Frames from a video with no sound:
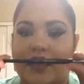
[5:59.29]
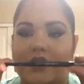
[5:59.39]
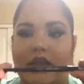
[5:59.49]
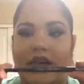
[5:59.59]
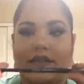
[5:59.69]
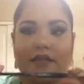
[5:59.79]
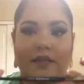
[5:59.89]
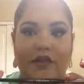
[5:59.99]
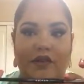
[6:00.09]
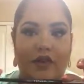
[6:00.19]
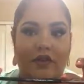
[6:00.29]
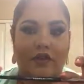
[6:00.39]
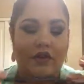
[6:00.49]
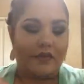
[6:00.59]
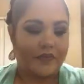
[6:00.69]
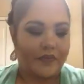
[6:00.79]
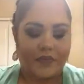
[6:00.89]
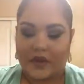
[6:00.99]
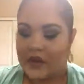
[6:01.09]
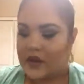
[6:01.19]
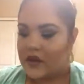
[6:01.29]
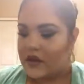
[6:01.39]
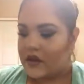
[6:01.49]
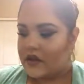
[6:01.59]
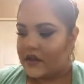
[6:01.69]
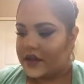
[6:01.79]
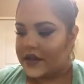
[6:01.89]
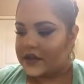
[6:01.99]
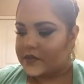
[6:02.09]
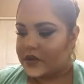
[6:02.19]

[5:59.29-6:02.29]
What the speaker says: It's lasted me forever. The next